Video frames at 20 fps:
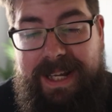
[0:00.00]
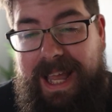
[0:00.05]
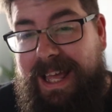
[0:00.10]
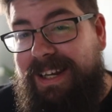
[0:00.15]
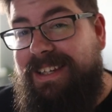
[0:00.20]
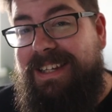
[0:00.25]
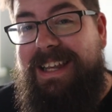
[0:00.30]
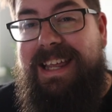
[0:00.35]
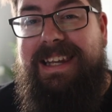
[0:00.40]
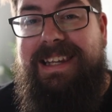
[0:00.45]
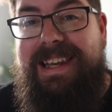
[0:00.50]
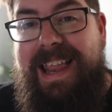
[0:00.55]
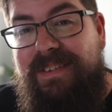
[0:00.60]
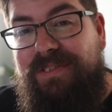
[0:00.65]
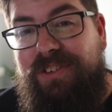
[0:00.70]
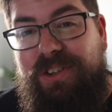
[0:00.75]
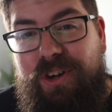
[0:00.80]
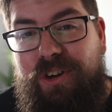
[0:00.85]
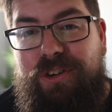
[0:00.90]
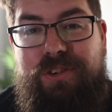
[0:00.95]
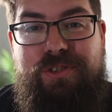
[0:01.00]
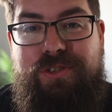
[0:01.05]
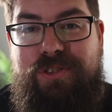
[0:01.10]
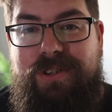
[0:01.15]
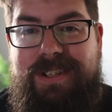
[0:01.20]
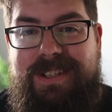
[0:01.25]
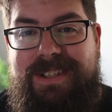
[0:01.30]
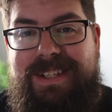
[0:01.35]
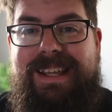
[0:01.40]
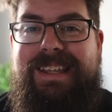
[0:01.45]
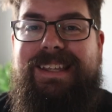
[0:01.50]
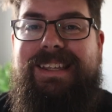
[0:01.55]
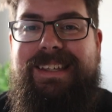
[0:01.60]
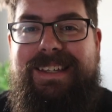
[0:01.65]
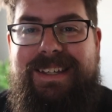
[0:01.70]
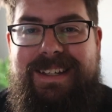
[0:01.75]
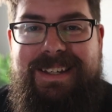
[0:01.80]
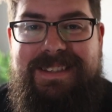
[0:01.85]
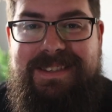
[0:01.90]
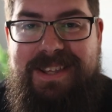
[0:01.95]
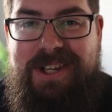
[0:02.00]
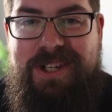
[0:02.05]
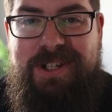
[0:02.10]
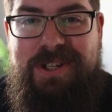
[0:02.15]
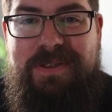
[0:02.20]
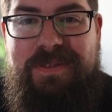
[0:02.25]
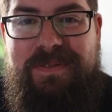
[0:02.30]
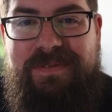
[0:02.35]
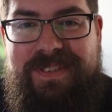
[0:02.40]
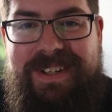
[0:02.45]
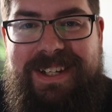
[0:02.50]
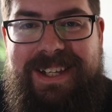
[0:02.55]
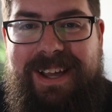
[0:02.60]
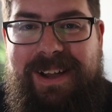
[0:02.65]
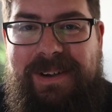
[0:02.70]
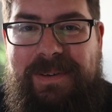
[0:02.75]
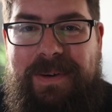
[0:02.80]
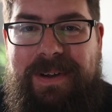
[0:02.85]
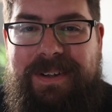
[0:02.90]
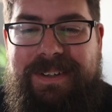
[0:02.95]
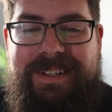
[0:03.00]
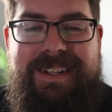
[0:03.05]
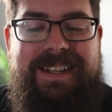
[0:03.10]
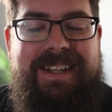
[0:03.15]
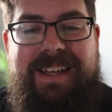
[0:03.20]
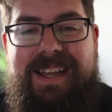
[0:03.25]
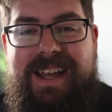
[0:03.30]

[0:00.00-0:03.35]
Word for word: Canon eleven hundred D to shoot video on,